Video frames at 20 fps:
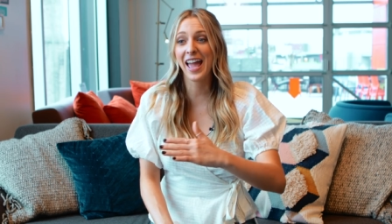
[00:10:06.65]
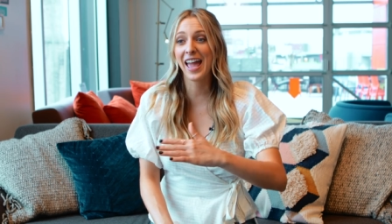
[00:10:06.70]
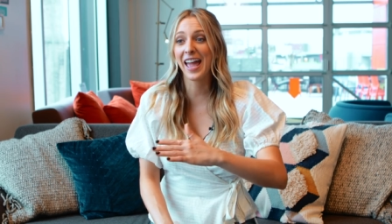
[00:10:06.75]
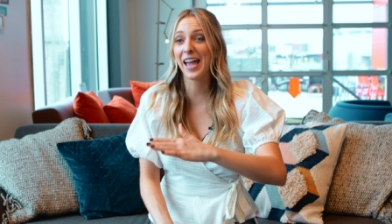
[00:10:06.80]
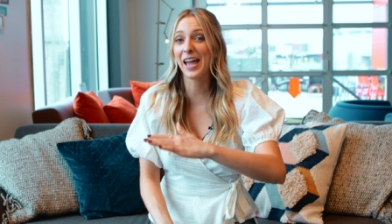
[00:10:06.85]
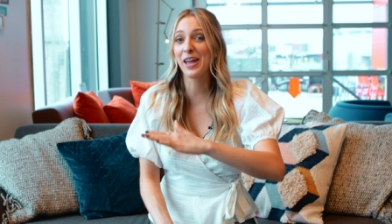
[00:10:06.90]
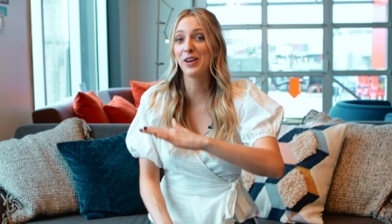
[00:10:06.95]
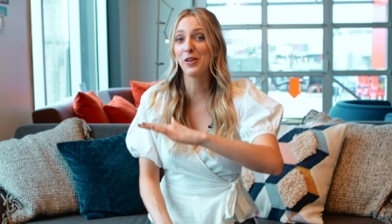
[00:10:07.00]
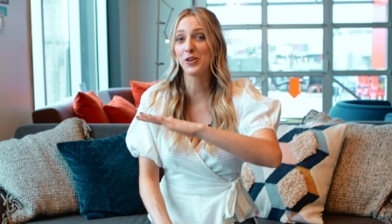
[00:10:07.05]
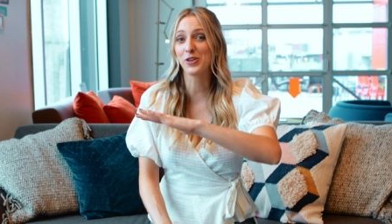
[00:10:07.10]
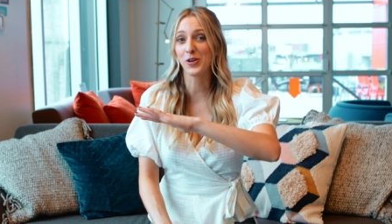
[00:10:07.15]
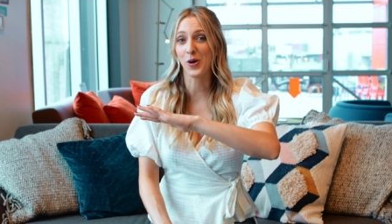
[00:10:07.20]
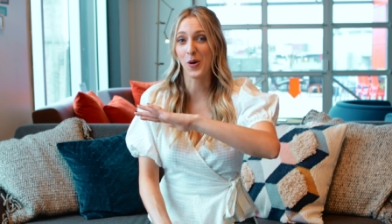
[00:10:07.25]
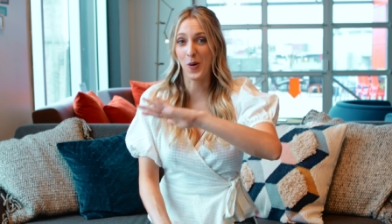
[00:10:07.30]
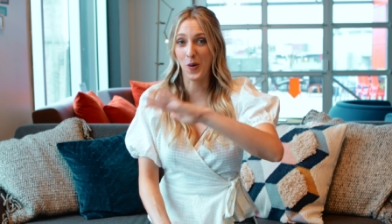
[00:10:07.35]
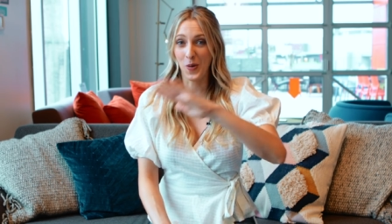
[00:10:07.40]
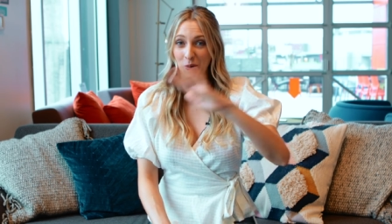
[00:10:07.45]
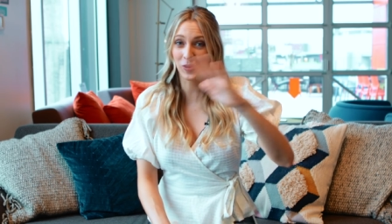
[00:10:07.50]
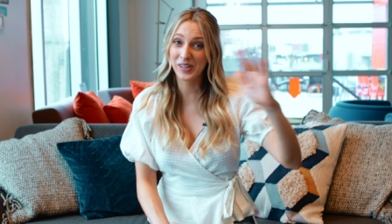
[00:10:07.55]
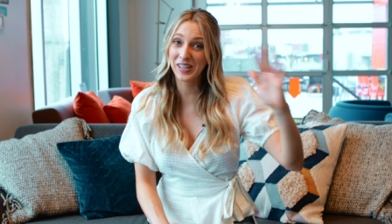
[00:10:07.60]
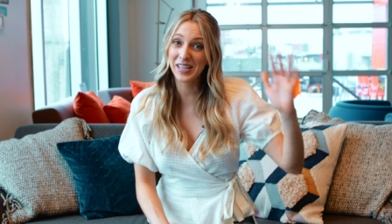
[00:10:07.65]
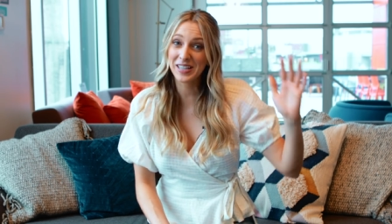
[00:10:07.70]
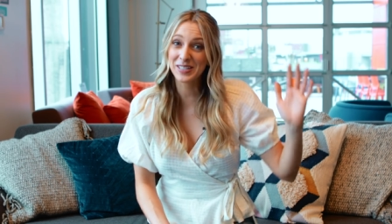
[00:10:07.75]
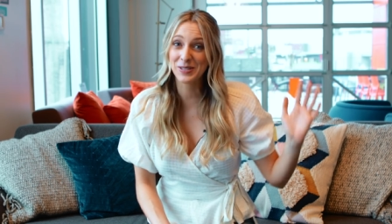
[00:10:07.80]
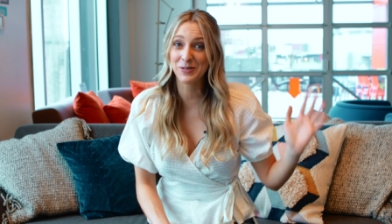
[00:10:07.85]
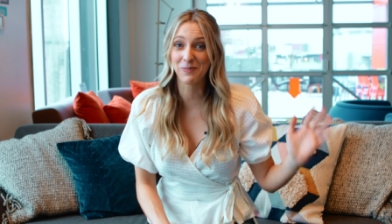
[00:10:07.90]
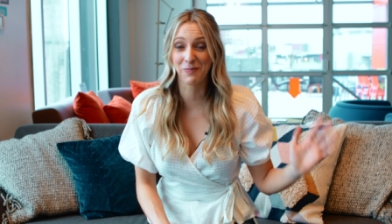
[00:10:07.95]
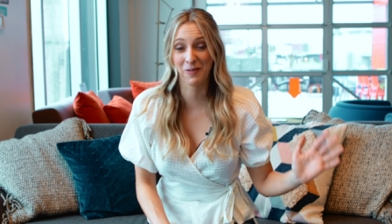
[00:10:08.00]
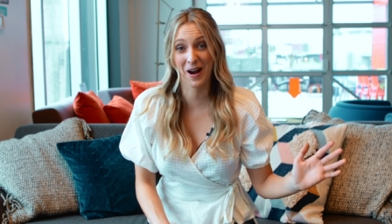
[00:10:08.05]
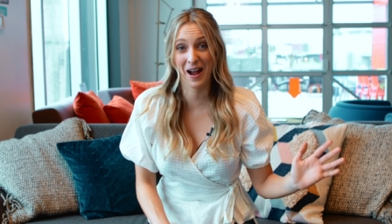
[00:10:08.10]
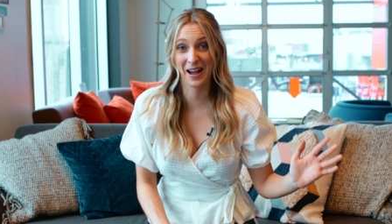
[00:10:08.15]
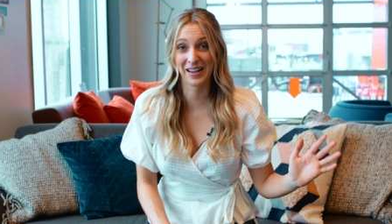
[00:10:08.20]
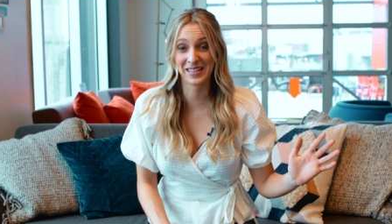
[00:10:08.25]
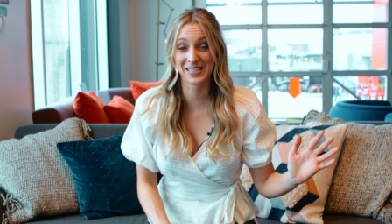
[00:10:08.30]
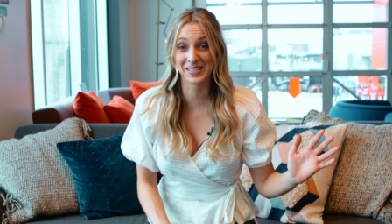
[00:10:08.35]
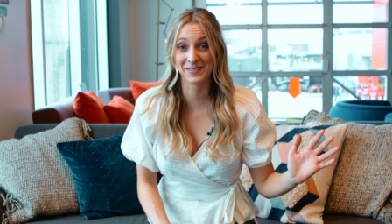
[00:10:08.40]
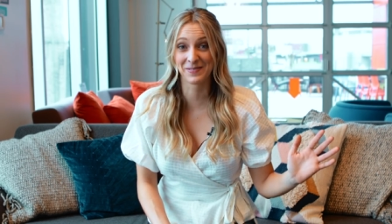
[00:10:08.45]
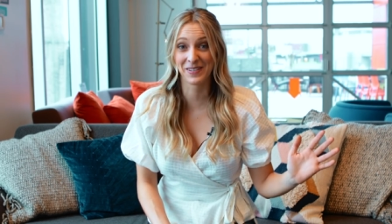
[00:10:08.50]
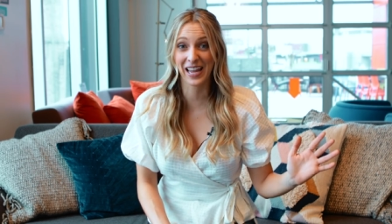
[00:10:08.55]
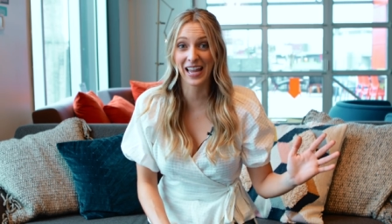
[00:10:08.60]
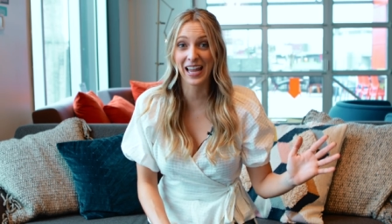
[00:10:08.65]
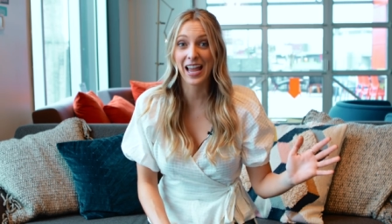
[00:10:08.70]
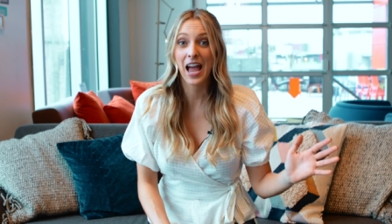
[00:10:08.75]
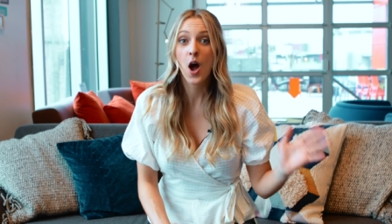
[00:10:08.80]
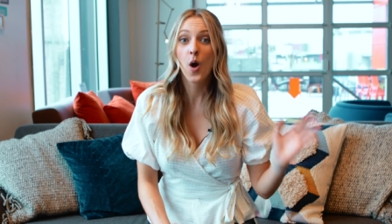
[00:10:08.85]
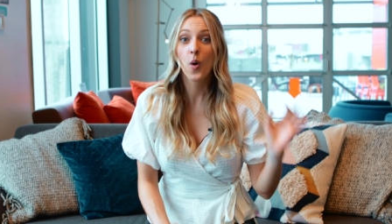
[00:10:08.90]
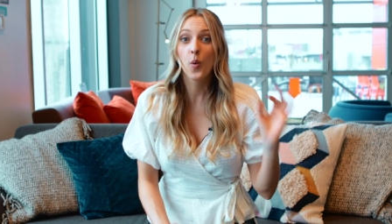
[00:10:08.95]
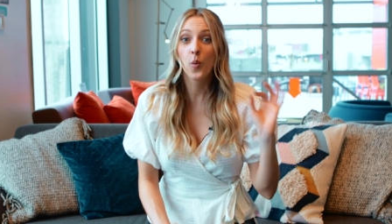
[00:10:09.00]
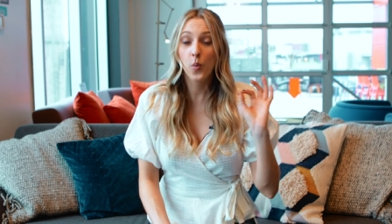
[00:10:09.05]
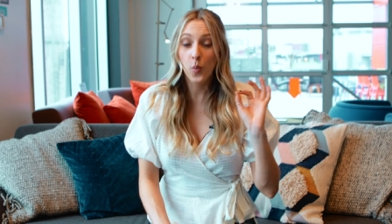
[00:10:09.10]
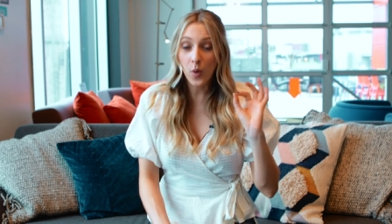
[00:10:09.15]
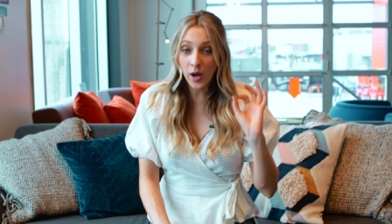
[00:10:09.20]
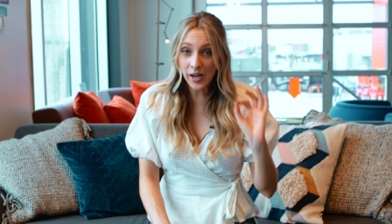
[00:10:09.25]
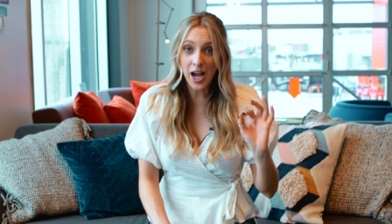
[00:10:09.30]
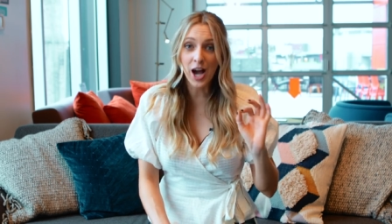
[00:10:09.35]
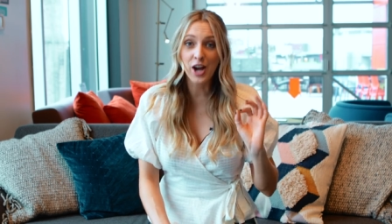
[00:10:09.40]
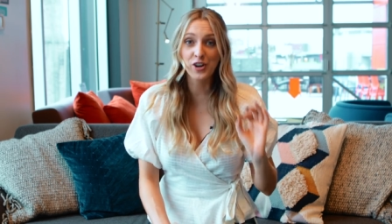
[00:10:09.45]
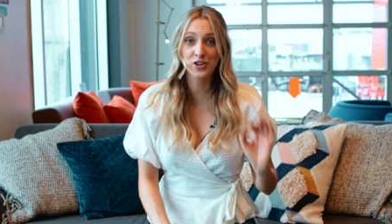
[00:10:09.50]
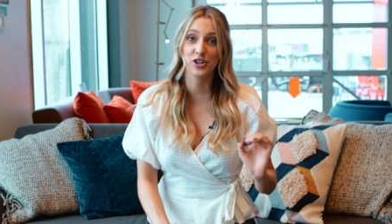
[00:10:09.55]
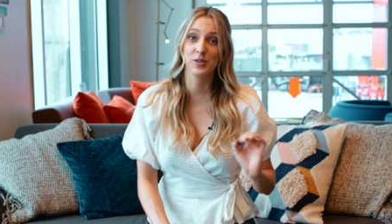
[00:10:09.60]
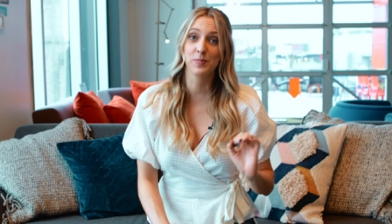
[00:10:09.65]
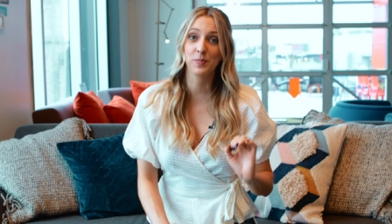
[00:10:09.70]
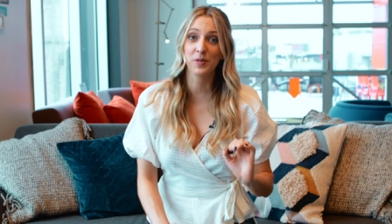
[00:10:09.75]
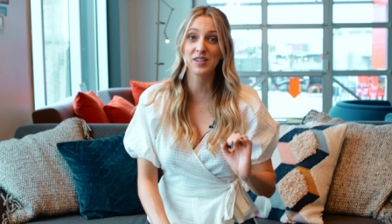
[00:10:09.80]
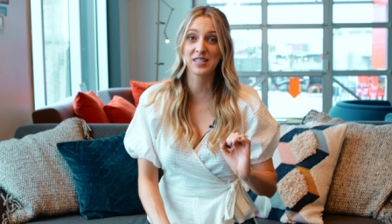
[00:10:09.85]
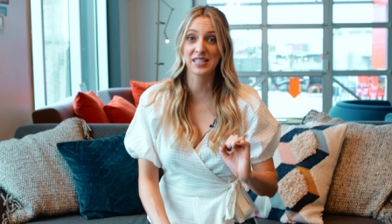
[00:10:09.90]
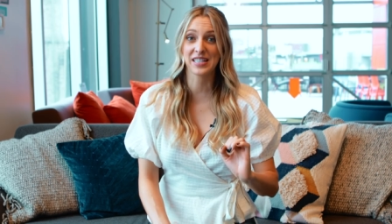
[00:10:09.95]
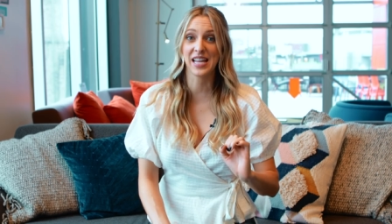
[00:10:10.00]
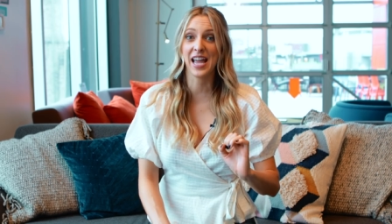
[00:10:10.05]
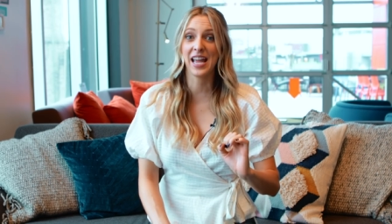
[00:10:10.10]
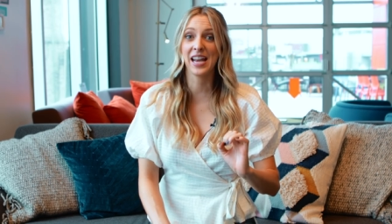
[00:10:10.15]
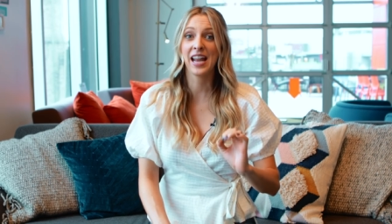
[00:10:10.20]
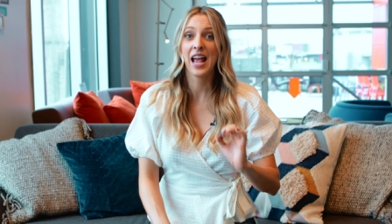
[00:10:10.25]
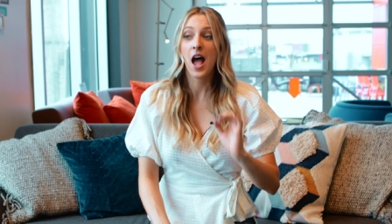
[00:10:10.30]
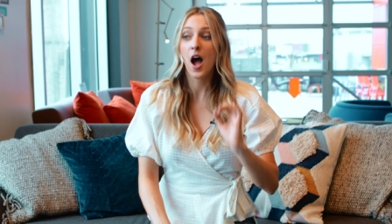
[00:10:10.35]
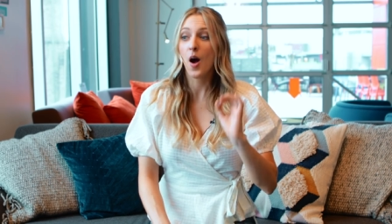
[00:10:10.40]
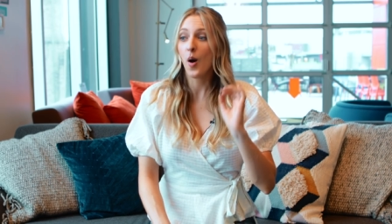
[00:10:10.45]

and totally surprised me 100%.